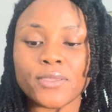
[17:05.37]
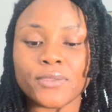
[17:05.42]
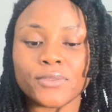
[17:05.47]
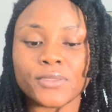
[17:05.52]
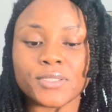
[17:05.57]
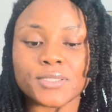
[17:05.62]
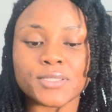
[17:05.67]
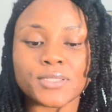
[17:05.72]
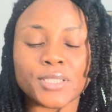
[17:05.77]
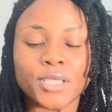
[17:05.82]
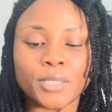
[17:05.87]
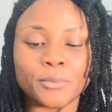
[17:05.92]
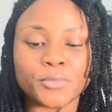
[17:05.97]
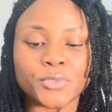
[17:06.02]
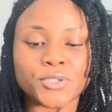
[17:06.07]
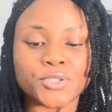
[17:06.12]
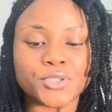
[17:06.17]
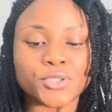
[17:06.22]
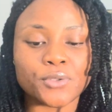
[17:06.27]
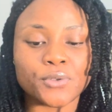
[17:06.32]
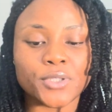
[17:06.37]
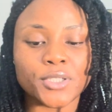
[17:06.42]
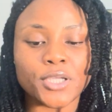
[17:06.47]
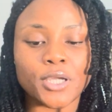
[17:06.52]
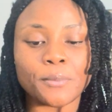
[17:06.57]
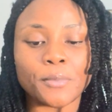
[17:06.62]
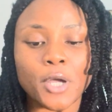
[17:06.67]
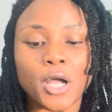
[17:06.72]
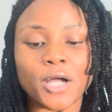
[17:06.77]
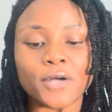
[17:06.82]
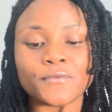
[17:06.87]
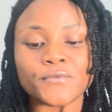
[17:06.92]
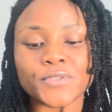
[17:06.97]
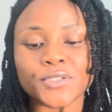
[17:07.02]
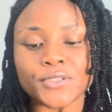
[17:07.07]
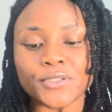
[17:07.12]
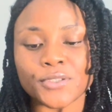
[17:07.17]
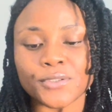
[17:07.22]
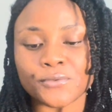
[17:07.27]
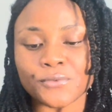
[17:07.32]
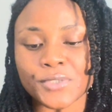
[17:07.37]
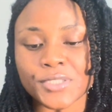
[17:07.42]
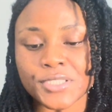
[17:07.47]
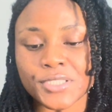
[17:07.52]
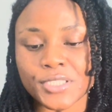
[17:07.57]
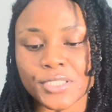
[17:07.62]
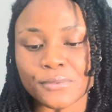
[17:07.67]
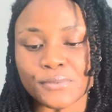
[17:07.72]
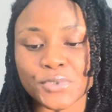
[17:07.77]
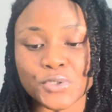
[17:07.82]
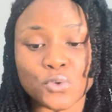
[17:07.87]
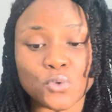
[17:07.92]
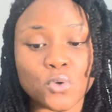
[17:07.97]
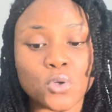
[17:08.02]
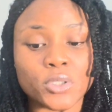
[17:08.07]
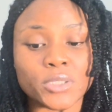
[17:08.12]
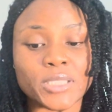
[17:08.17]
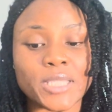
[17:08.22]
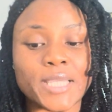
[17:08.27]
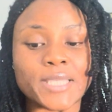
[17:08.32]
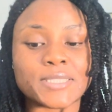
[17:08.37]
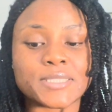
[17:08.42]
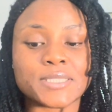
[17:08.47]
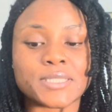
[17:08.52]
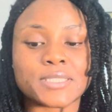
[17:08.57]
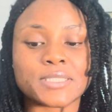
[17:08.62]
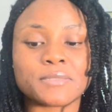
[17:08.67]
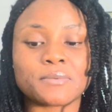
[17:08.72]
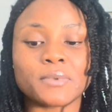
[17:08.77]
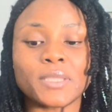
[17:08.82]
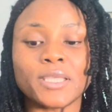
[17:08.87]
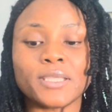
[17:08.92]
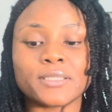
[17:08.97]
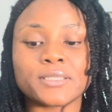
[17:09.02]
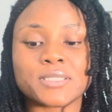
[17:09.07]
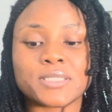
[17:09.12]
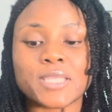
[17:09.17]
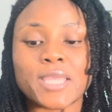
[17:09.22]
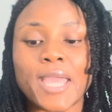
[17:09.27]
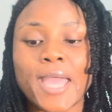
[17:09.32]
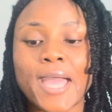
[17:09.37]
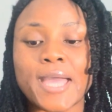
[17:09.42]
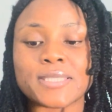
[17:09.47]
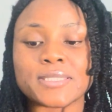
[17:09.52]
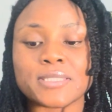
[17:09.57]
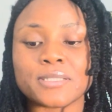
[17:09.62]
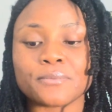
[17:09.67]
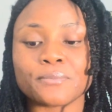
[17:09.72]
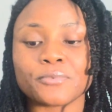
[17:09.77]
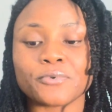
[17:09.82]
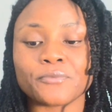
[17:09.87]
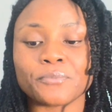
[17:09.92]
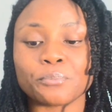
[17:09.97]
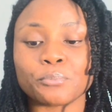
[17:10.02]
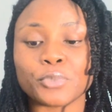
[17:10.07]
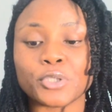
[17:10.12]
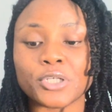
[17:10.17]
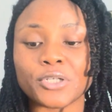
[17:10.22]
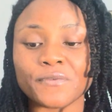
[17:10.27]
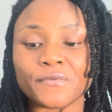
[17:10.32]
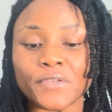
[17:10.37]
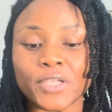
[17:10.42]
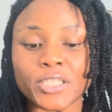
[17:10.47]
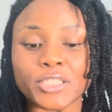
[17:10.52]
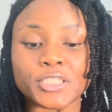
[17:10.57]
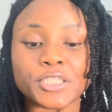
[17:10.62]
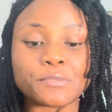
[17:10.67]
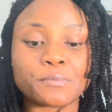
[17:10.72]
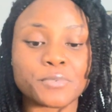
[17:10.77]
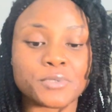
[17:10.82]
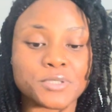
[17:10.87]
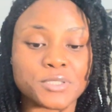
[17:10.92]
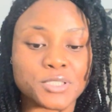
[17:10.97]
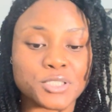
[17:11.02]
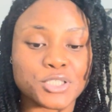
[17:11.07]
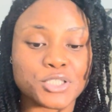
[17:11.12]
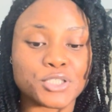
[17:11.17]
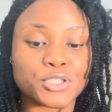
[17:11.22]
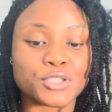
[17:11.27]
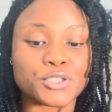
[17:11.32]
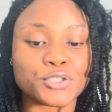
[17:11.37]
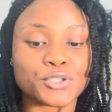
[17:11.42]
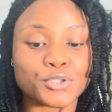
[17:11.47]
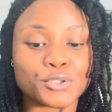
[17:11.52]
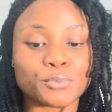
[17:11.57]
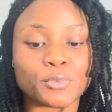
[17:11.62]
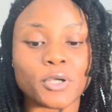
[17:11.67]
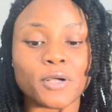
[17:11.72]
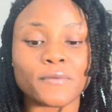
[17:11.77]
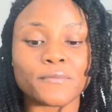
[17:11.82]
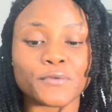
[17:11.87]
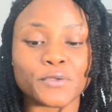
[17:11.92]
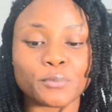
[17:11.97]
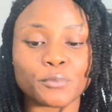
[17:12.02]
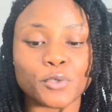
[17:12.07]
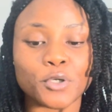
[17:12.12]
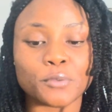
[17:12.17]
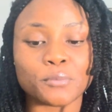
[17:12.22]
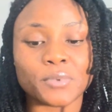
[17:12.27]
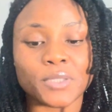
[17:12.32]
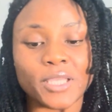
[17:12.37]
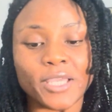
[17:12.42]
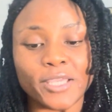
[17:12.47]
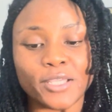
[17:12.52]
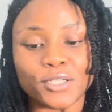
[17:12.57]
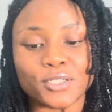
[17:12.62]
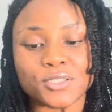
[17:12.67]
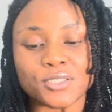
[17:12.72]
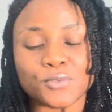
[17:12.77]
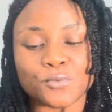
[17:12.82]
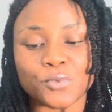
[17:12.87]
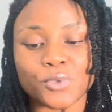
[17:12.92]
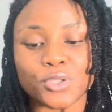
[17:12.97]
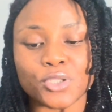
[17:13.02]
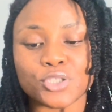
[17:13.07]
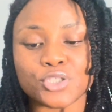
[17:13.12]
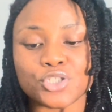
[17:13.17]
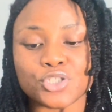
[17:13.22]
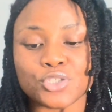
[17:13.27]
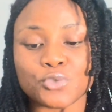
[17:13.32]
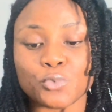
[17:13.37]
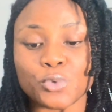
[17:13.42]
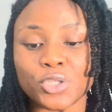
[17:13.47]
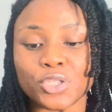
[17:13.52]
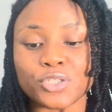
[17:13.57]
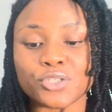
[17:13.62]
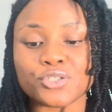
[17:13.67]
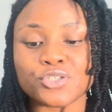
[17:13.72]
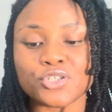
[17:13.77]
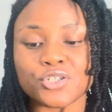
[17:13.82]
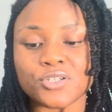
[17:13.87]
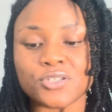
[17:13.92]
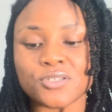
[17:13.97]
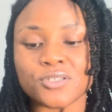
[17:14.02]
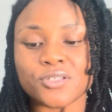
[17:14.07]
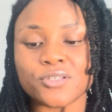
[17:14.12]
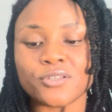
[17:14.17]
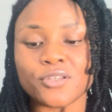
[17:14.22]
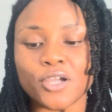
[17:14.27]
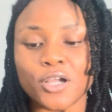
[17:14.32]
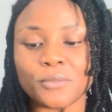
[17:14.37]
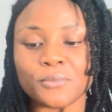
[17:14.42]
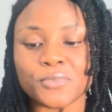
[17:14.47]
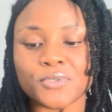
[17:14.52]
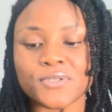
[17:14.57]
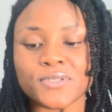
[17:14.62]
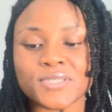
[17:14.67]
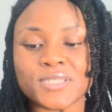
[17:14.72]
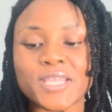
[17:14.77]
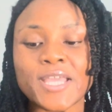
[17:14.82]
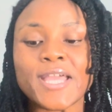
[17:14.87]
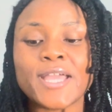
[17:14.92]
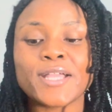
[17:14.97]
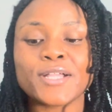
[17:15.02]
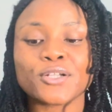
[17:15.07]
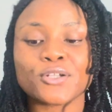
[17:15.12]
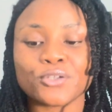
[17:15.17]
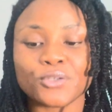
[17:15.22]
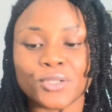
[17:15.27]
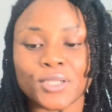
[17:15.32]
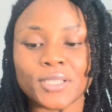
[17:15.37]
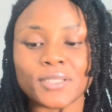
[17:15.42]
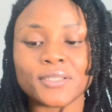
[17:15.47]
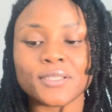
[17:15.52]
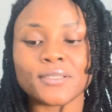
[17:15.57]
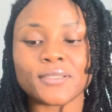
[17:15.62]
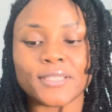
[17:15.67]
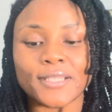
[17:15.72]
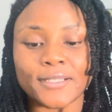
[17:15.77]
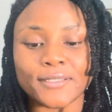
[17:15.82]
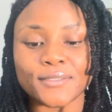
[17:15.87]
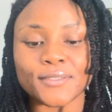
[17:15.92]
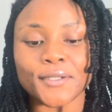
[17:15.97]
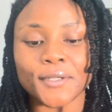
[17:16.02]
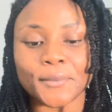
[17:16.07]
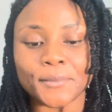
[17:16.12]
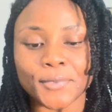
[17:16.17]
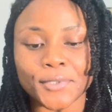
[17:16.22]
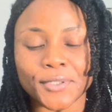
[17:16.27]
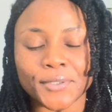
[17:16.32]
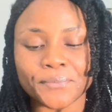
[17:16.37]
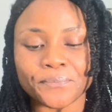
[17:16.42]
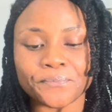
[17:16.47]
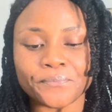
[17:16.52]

this number showing up often on receipt, on license plates, as a perfectly positioned group of football players with their jersey numbers creating that number.